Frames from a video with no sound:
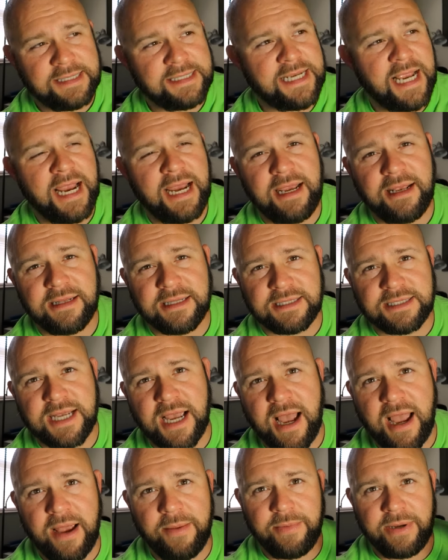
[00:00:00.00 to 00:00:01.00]
taking the
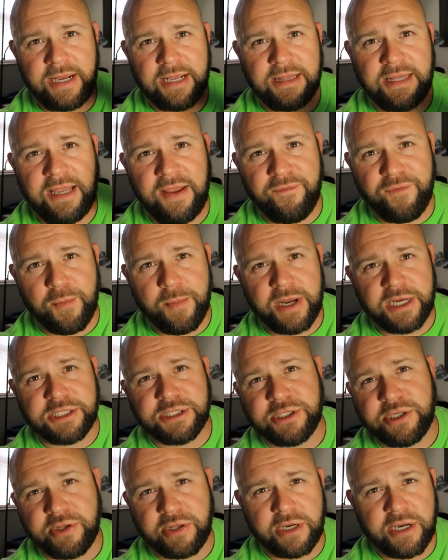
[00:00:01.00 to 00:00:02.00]
time to get the
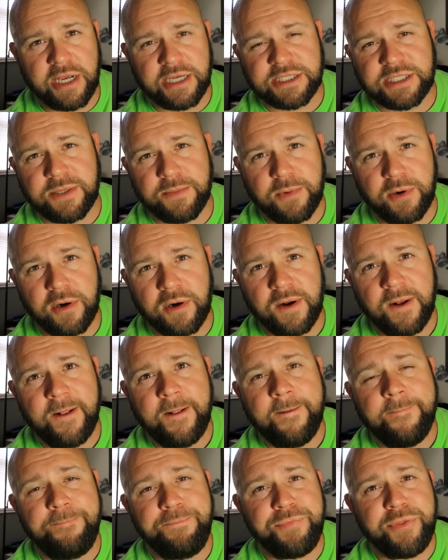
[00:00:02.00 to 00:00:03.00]
information to the customer,
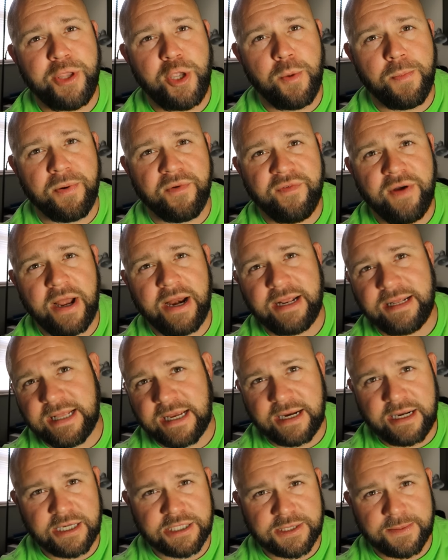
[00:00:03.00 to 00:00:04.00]
you providing
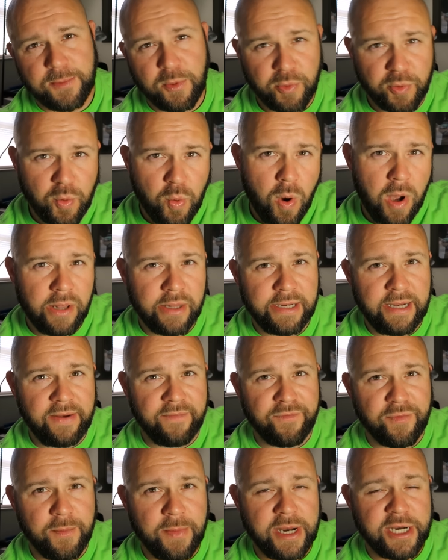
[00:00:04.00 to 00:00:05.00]
that customer with quality
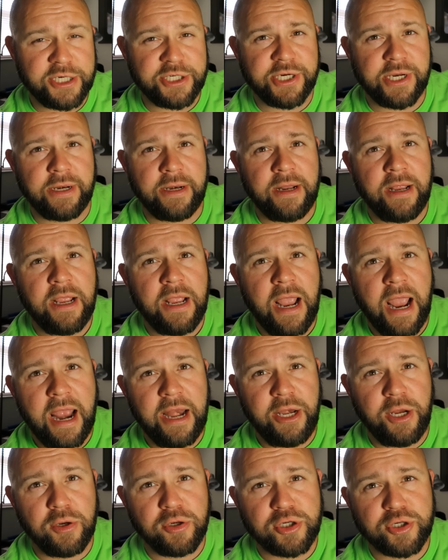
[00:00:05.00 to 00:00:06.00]
information,
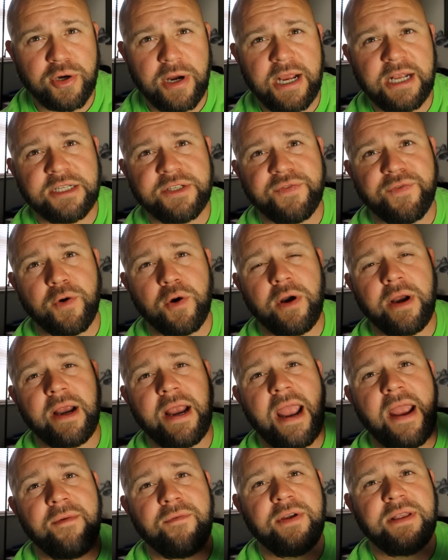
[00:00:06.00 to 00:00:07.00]
and you transferring
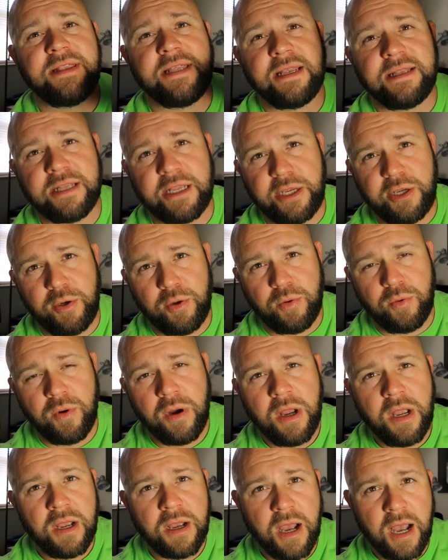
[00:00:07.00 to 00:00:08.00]
everything that
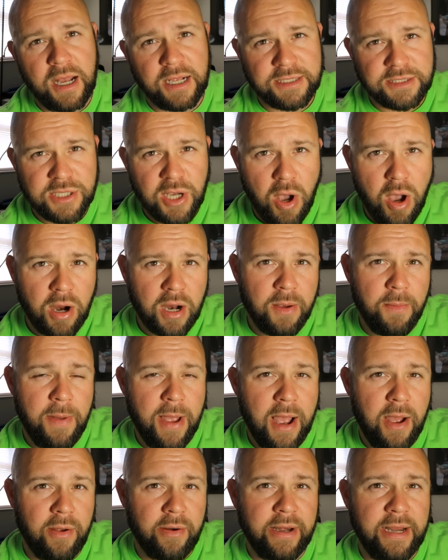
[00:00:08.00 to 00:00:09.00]
you talk
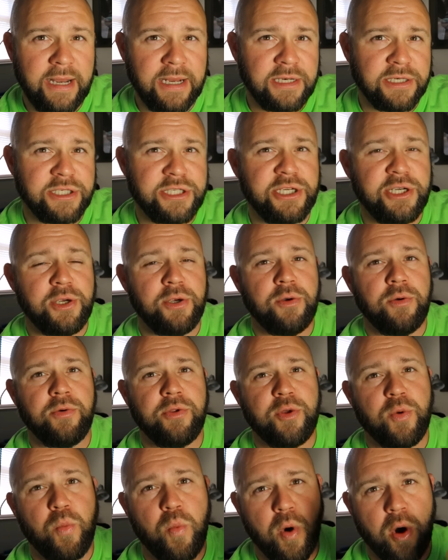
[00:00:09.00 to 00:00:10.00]
about into
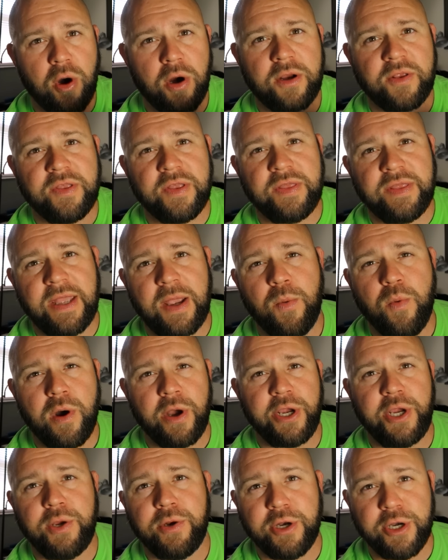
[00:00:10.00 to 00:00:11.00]
the work that they
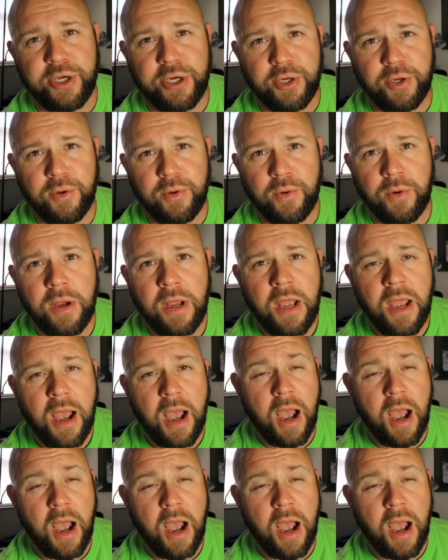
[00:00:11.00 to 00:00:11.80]
want you to do